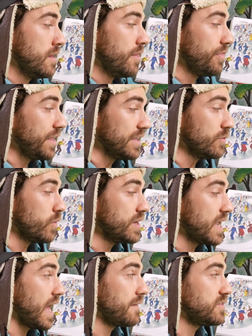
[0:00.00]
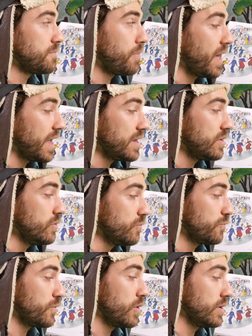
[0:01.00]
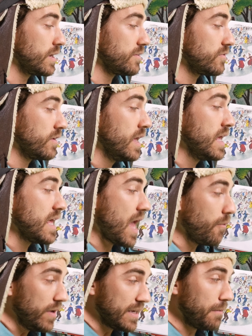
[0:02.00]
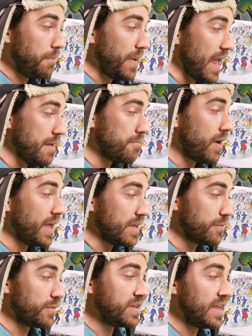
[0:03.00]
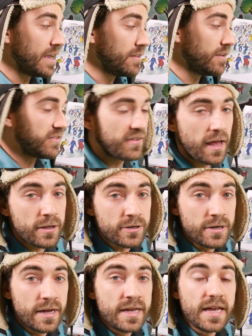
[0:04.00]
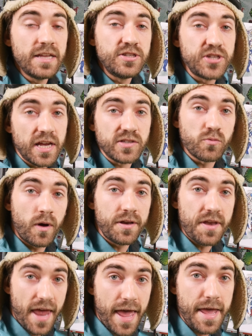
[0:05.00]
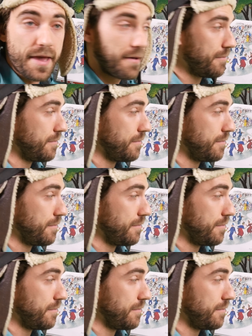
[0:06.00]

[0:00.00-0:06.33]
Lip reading: Then you wouldn't have to buy a new furnace, and we could pay Mike for digging the cellar in just one day.